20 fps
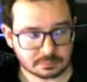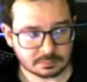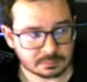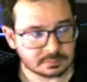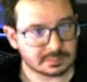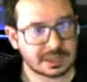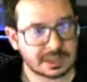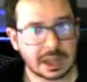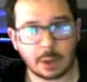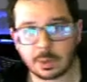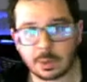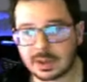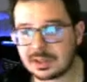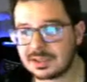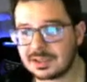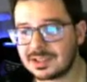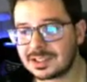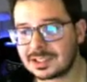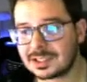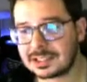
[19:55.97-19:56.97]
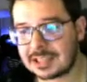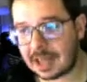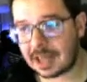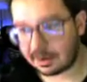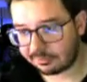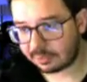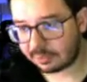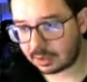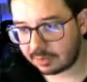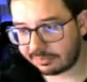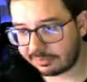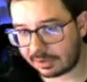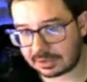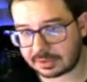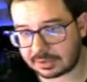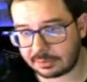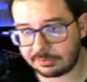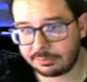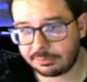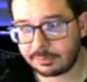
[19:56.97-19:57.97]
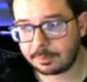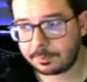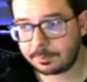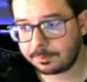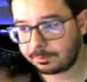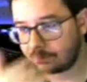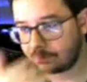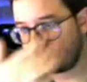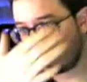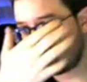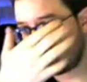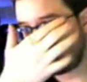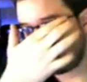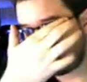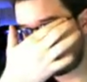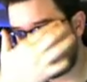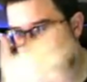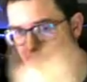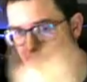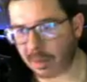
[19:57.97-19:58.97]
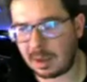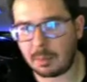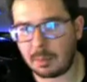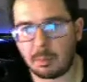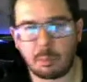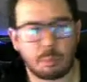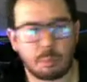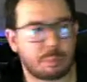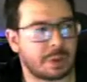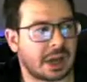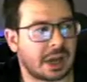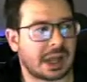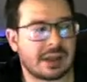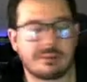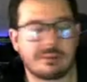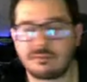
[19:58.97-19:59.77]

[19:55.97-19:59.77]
Now it is not very effective, but I have